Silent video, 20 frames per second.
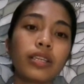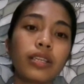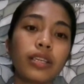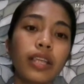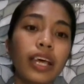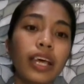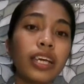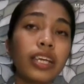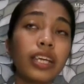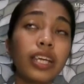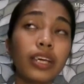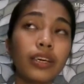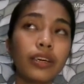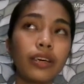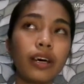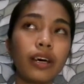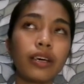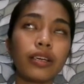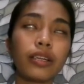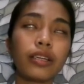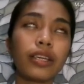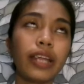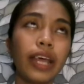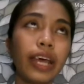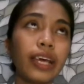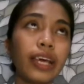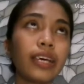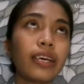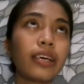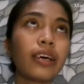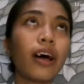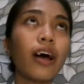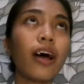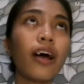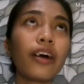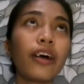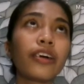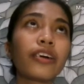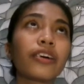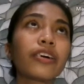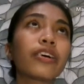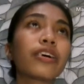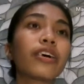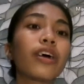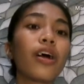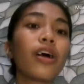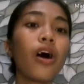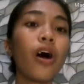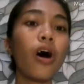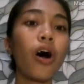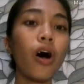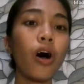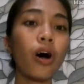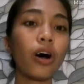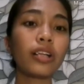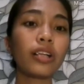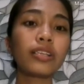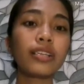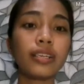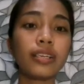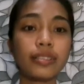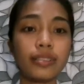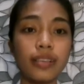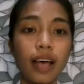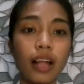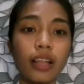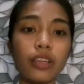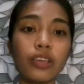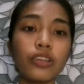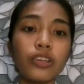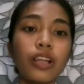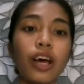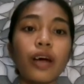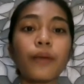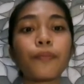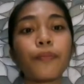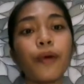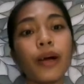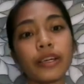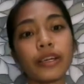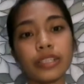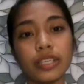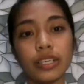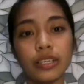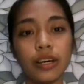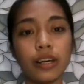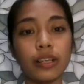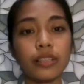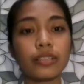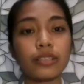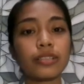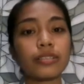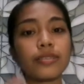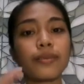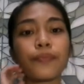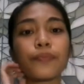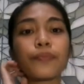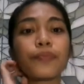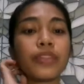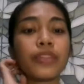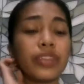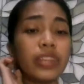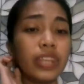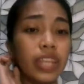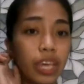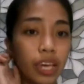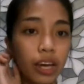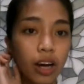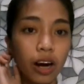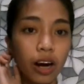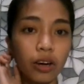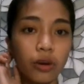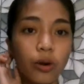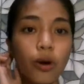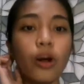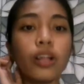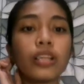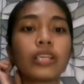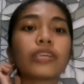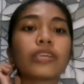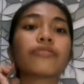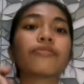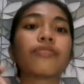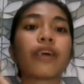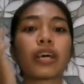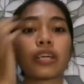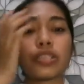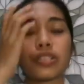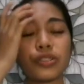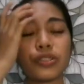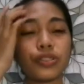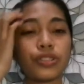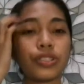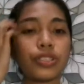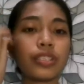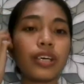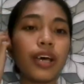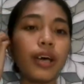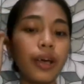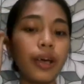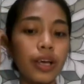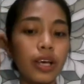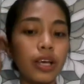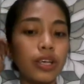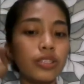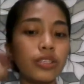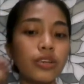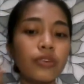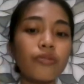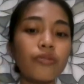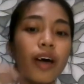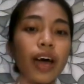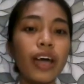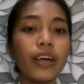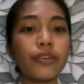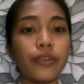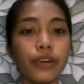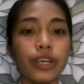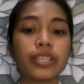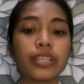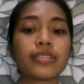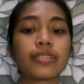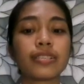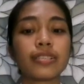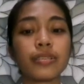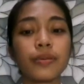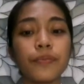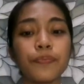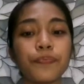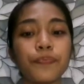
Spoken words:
they are all cellular particles. They are all infectious. So viroids